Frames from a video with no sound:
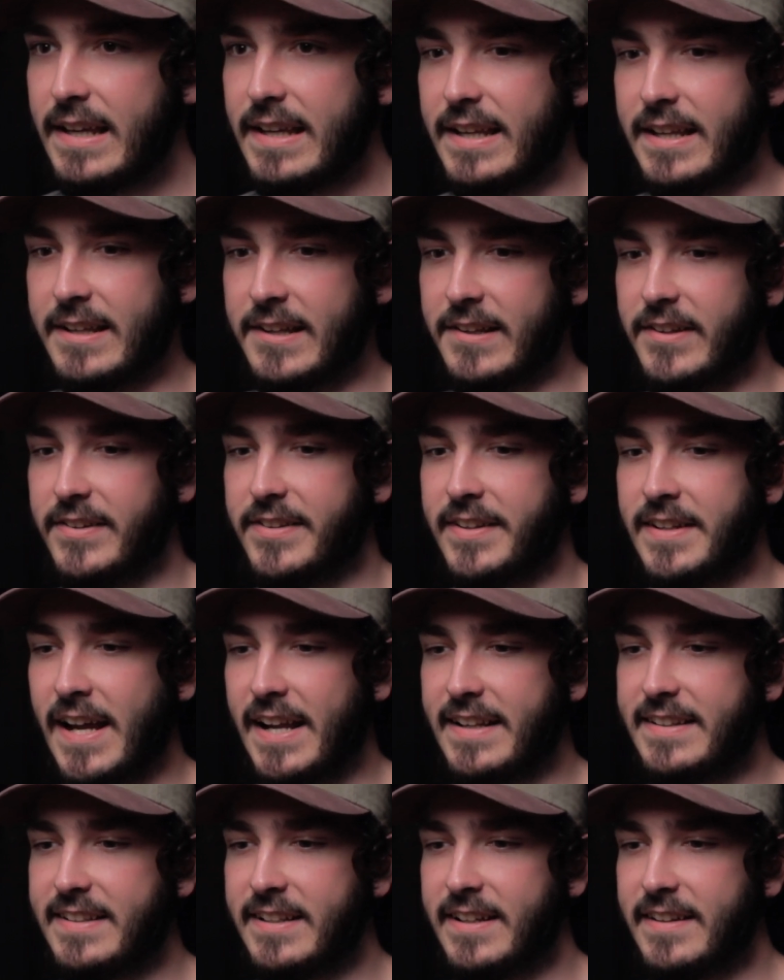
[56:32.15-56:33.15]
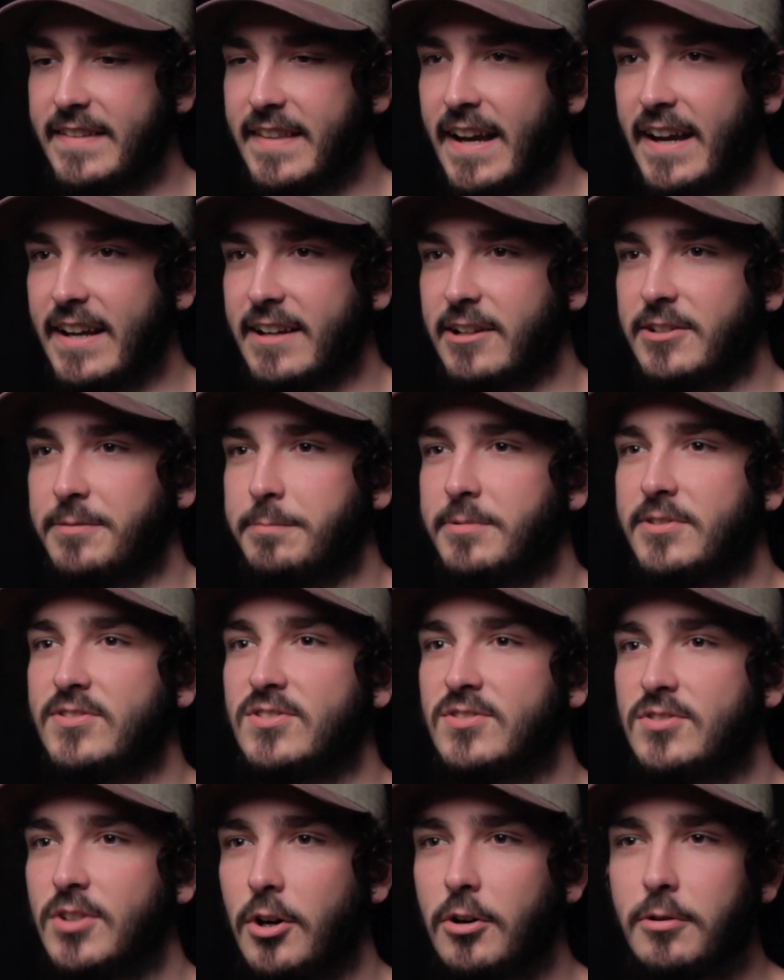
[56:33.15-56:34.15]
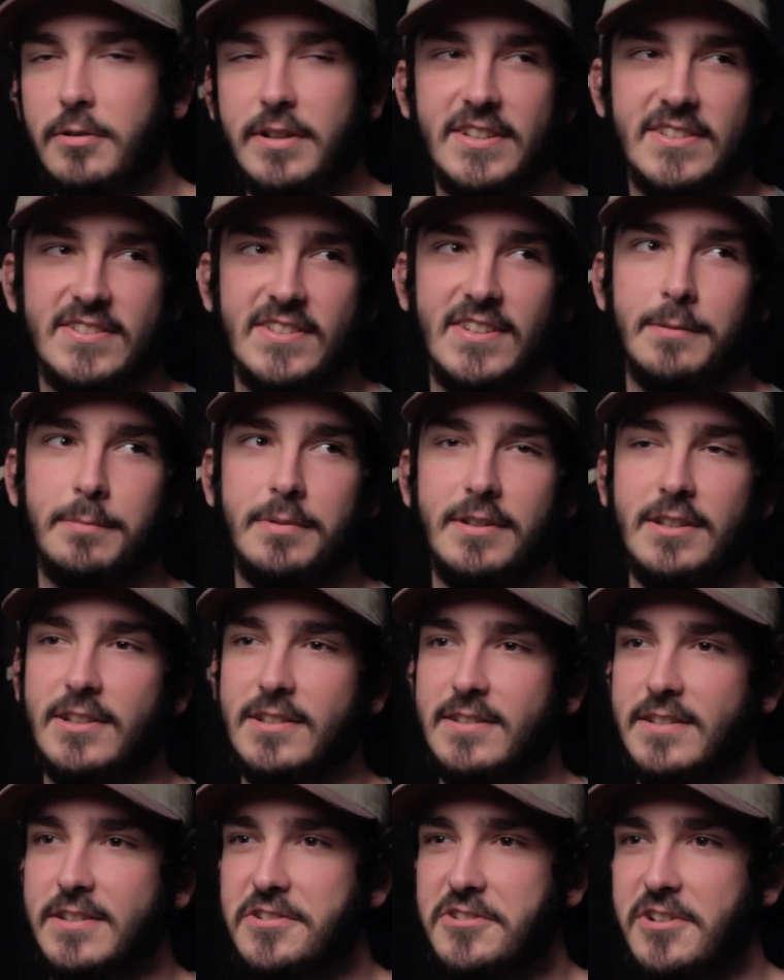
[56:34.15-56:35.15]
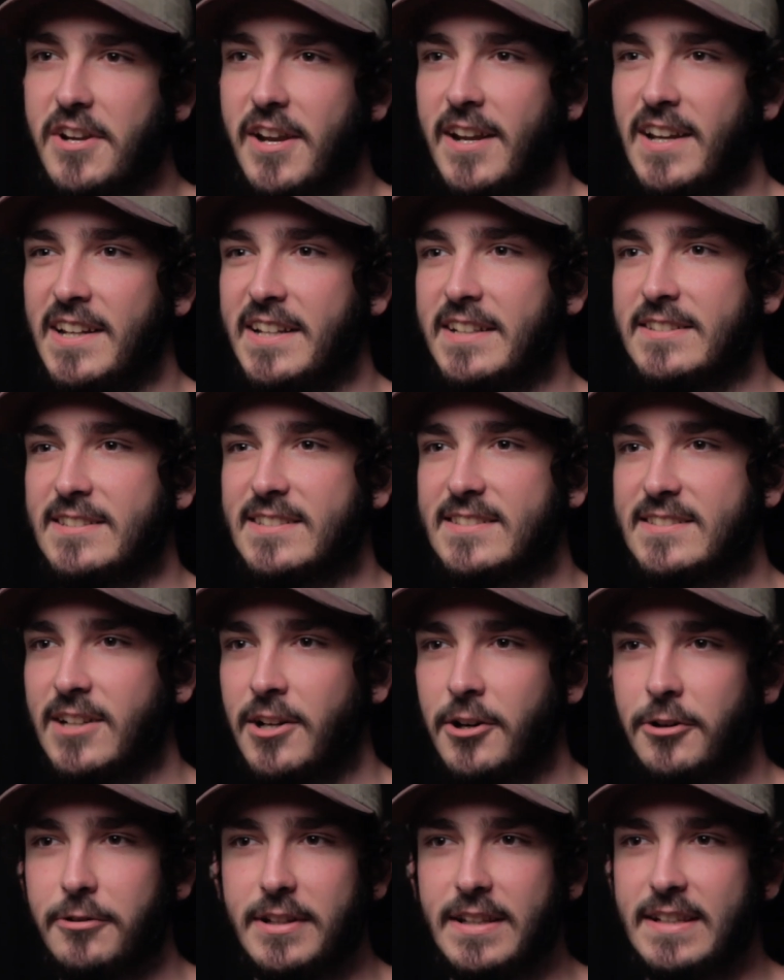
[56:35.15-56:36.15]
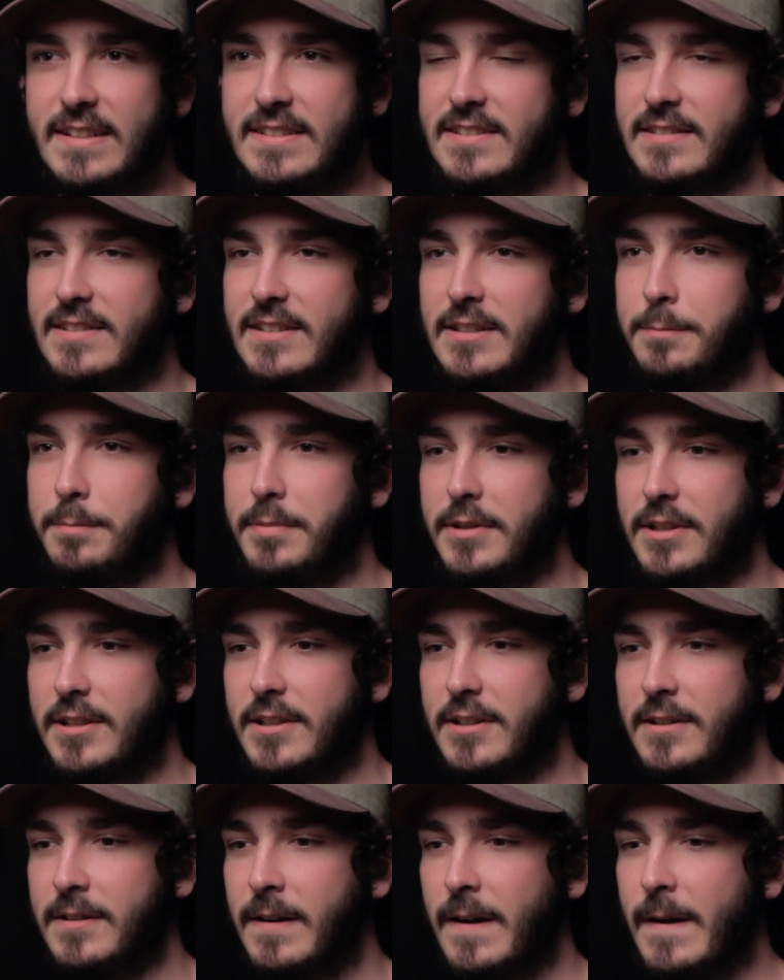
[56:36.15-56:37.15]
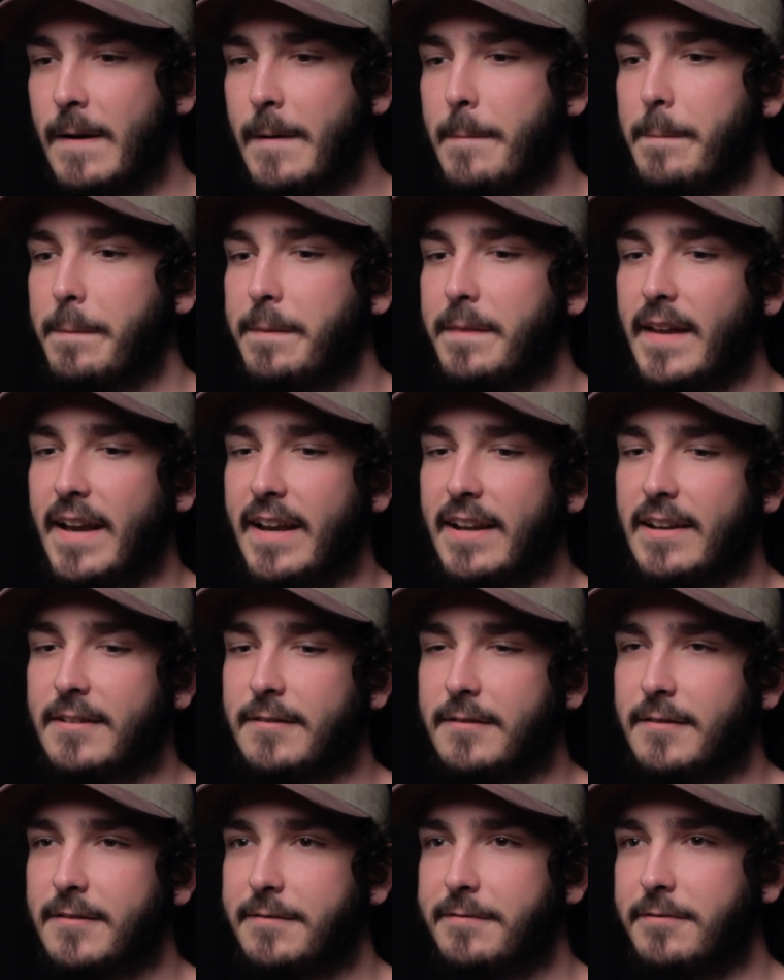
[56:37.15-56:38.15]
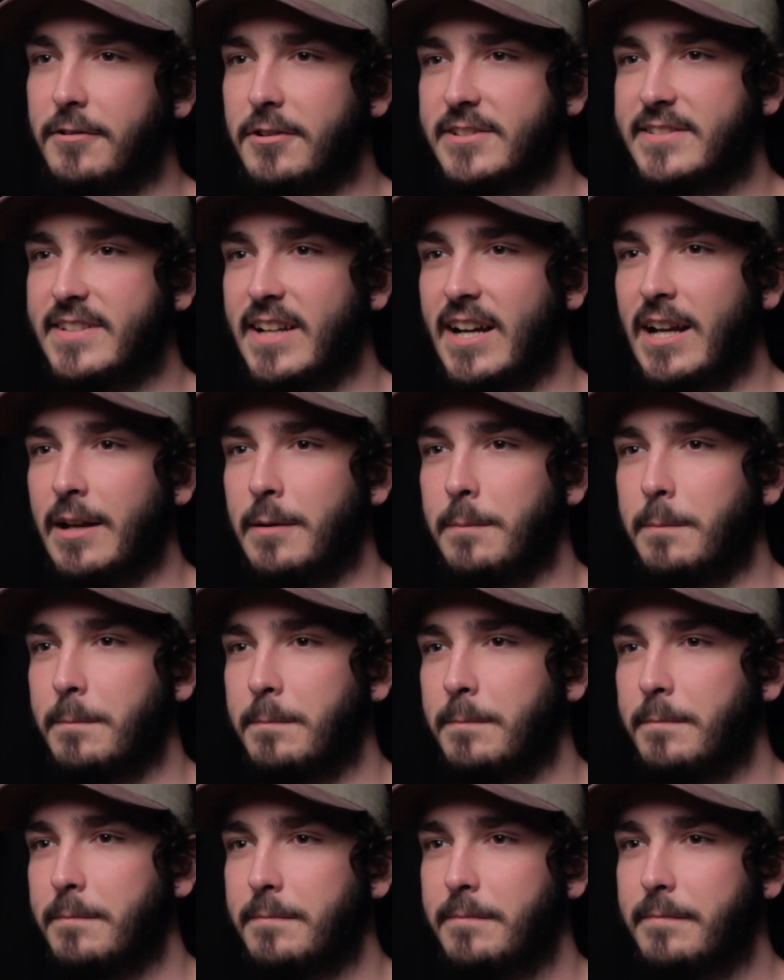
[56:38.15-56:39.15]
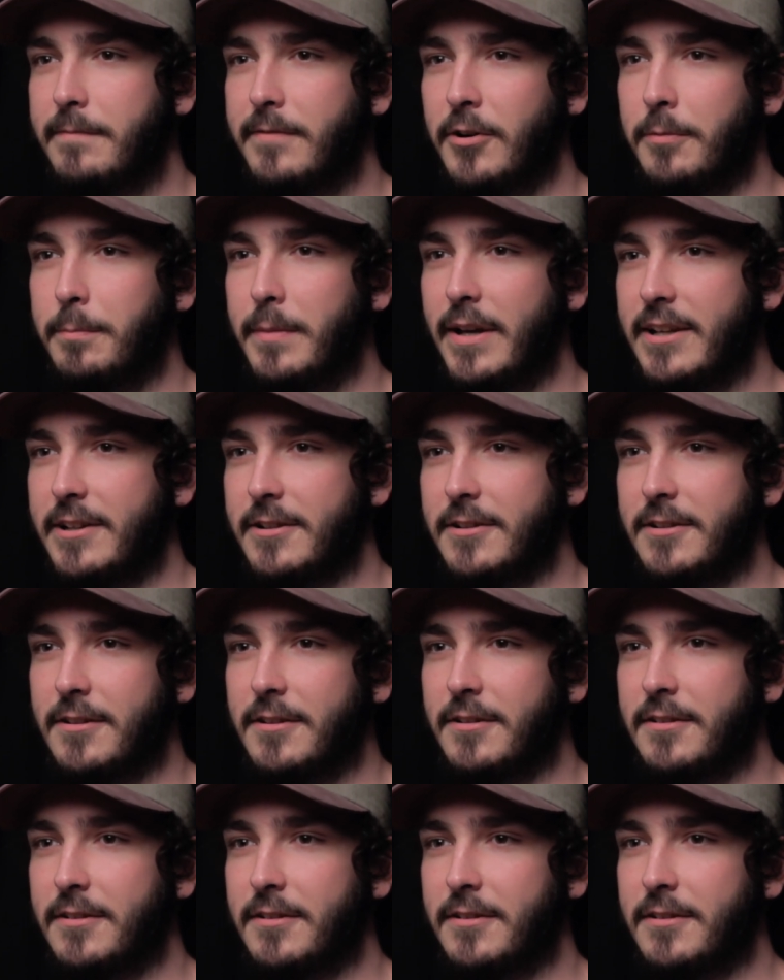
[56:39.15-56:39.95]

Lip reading: is an idea that could so easily be cliche and so easily be like first time filmmaker,